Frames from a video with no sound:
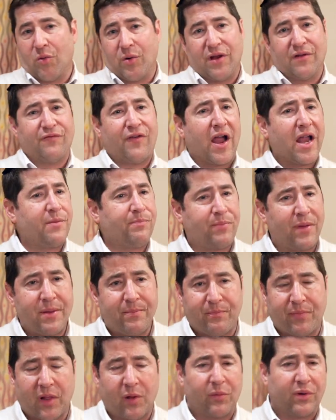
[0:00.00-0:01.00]
we invite
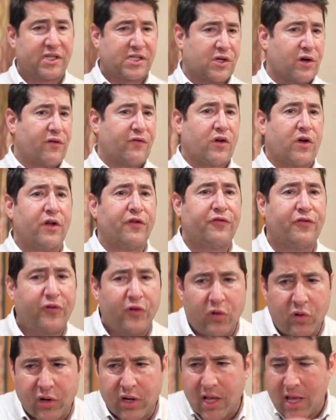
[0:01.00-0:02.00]
people and we serve good
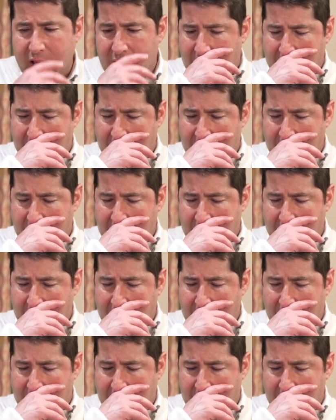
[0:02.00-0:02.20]
food